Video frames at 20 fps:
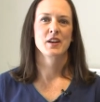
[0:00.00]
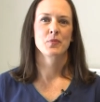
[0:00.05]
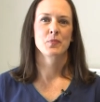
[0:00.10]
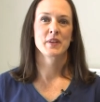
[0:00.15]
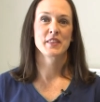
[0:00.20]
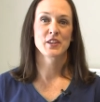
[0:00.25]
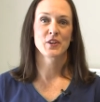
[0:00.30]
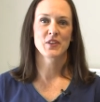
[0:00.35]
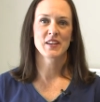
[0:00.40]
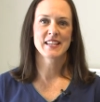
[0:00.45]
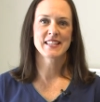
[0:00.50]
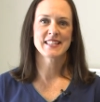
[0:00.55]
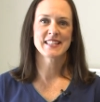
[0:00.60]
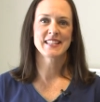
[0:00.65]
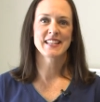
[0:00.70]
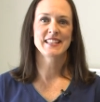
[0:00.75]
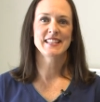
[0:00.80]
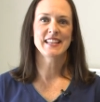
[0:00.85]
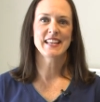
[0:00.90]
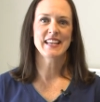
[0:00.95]
When there isn't
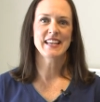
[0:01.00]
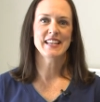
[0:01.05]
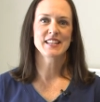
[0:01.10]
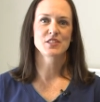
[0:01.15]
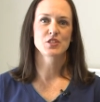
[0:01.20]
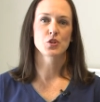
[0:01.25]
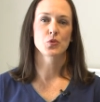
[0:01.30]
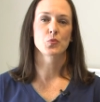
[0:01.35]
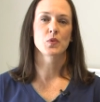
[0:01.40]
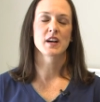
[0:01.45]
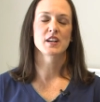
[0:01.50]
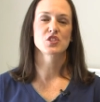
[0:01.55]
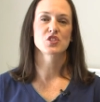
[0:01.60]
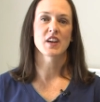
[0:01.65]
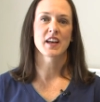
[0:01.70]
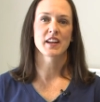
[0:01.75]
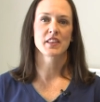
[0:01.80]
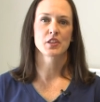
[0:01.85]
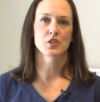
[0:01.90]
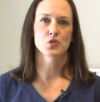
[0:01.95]
a need to rush
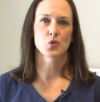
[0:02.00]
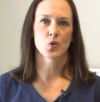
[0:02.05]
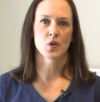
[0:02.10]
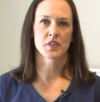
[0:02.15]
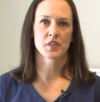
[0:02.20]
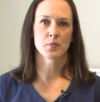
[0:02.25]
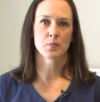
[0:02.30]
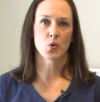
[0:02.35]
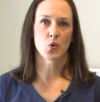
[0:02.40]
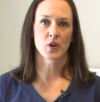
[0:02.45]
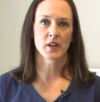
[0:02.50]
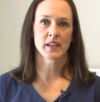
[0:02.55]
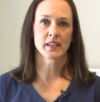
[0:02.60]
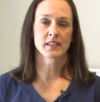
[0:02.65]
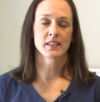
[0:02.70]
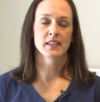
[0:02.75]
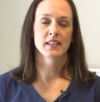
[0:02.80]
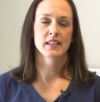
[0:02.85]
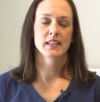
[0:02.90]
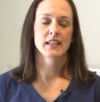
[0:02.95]
out of the door in the morning,
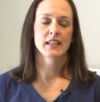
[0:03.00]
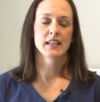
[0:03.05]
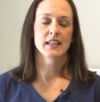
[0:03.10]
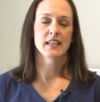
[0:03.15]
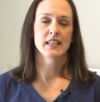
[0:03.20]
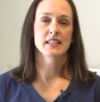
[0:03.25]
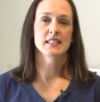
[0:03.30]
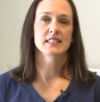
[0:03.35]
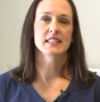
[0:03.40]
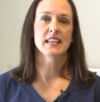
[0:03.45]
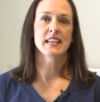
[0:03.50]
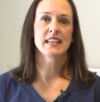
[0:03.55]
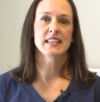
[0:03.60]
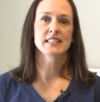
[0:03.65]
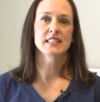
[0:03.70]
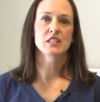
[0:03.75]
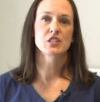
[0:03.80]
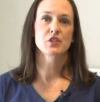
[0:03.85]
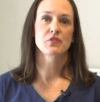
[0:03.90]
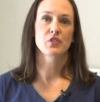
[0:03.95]
it is
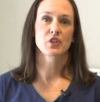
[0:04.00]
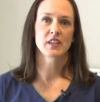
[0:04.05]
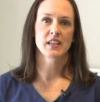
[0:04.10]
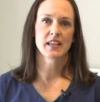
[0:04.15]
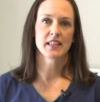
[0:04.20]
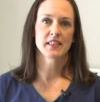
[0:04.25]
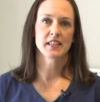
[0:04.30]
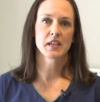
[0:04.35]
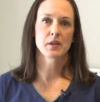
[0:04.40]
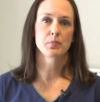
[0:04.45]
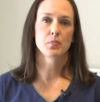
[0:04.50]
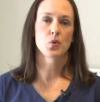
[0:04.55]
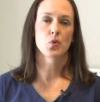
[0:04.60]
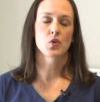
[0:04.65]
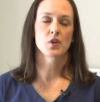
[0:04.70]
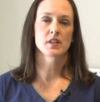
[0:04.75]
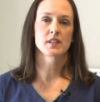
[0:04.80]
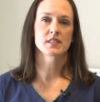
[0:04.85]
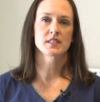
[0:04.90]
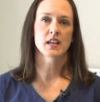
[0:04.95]
easy to forget the
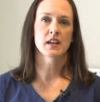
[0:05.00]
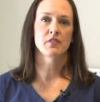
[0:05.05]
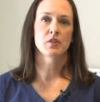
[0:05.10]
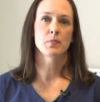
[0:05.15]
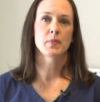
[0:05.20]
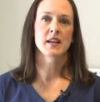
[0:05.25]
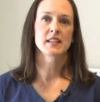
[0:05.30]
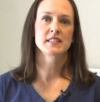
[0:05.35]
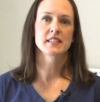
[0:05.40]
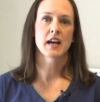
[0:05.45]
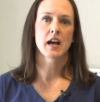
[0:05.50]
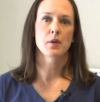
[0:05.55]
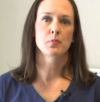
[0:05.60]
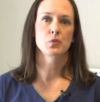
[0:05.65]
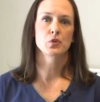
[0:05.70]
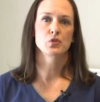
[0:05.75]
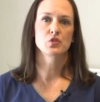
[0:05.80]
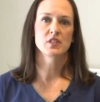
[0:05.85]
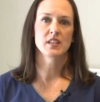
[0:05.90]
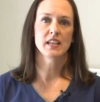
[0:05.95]
importance of a bedtime
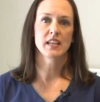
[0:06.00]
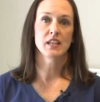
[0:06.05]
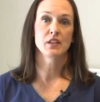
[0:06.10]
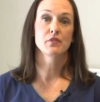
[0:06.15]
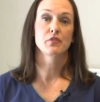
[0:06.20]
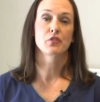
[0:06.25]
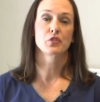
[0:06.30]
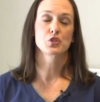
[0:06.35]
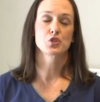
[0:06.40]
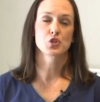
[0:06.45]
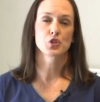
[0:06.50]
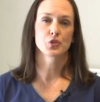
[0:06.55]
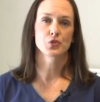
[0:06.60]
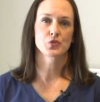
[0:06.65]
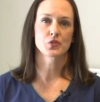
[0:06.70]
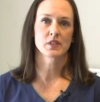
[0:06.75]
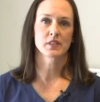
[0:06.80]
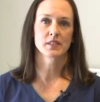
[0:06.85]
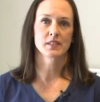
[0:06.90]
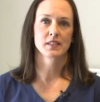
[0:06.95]
routine for
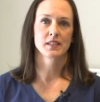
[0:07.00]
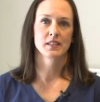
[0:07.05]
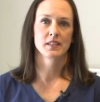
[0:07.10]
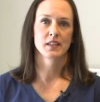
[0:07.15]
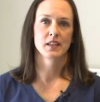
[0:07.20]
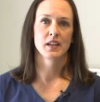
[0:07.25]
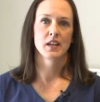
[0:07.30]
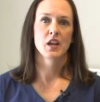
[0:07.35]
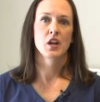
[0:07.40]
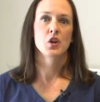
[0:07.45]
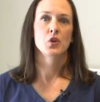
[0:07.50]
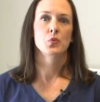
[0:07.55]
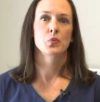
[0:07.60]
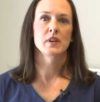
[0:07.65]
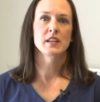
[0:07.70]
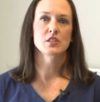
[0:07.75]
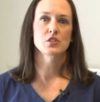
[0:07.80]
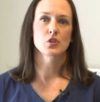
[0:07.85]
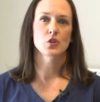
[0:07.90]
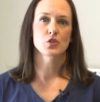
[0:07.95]
children.
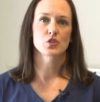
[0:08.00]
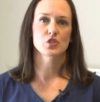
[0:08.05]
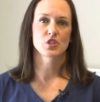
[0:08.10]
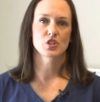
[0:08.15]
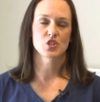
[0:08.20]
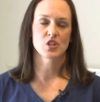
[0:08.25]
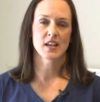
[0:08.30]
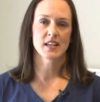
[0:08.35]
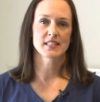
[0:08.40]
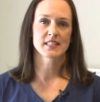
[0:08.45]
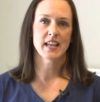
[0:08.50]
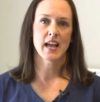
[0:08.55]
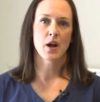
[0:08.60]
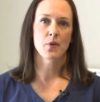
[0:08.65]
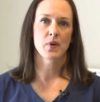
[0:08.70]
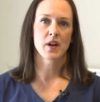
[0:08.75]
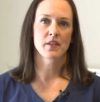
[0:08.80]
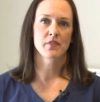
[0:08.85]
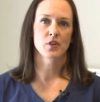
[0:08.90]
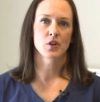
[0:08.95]
Research suggests,
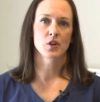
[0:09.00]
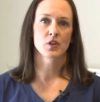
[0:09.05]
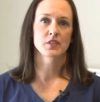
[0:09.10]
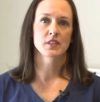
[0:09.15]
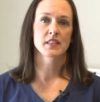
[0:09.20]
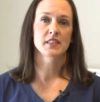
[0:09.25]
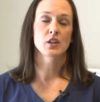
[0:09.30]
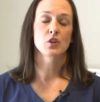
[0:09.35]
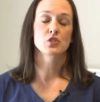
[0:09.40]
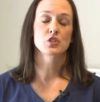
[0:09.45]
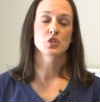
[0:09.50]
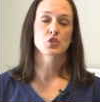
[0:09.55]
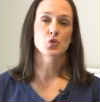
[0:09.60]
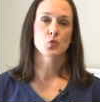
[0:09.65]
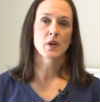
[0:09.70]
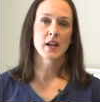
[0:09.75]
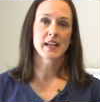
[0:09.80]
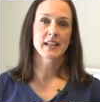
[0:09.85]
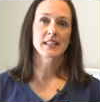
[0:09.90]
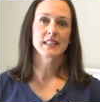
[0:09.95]
however, that there is a
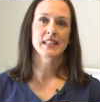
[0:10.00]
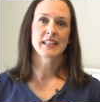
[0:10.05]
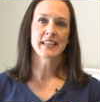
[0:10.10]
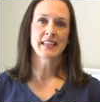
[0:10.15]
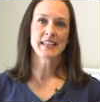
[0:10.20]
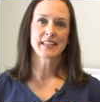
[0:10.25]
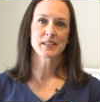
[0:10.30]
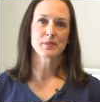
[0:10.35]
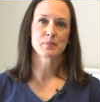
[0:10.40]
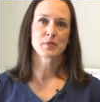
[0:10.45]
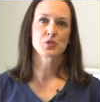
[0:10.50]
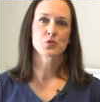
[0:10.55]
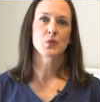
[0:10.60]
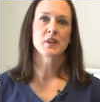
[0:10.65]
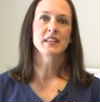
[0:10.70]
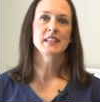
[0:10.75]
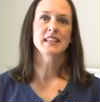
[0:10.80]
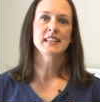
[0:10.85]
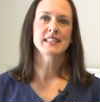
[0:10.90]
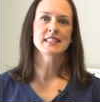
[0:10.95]
direct link
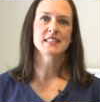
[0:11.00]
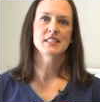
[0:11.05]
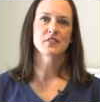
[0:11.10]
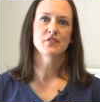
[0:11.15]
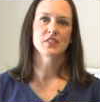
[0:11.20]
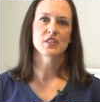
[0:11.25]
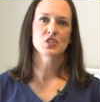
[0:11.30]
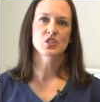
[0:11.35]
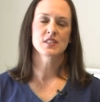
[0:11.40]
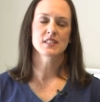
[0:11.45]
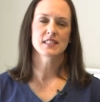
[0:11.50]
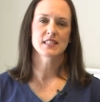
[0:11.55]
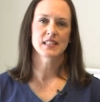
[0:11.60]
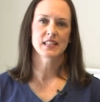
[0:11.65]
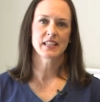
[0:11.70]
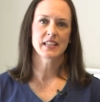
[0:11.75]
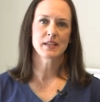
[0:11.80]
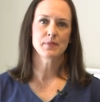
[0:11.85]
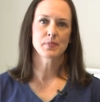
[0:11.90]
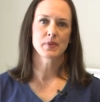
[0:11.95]
between insufficient
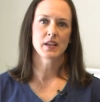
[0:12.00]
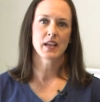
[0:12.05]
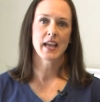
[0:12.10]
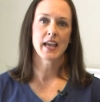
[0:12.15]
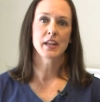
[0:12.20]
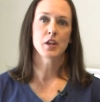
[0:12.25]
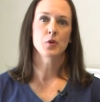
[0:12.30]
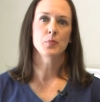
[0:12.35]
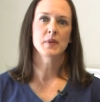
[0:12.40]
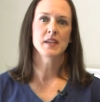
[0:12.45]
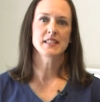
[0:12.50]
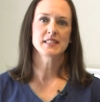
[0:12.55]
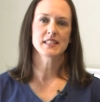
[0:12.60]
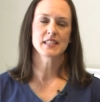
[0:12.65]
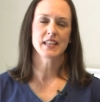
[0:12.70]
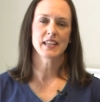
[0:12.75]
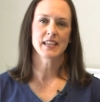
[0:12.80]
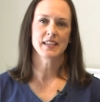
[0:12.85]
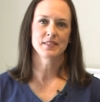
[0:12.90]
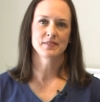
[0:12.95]
sleep and
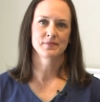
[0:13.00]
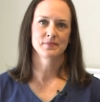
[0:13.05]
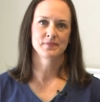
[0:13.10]
obesity.